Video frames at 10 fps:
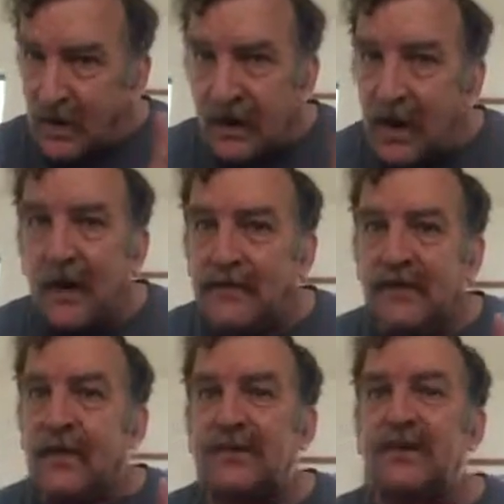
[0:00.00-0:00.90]
not
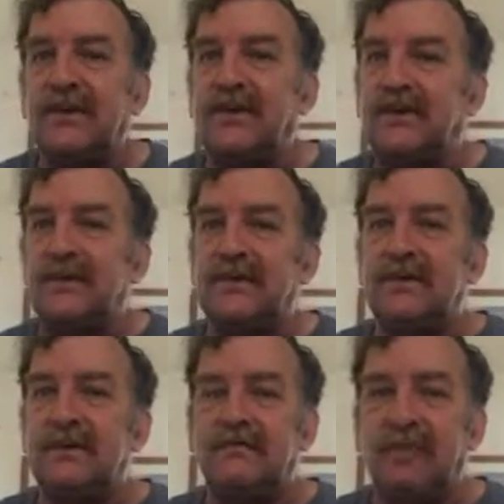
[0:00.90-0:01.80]
have Teresa's
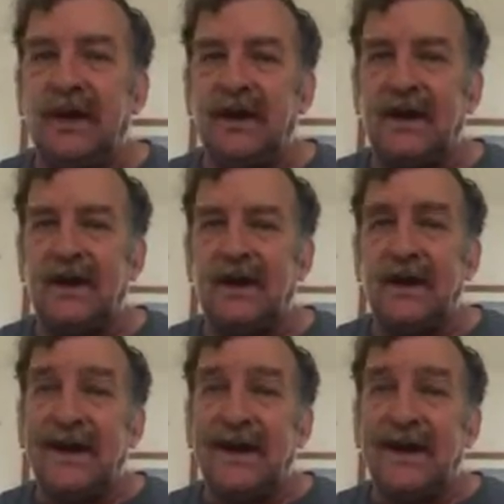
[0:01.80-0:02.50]
blood in it.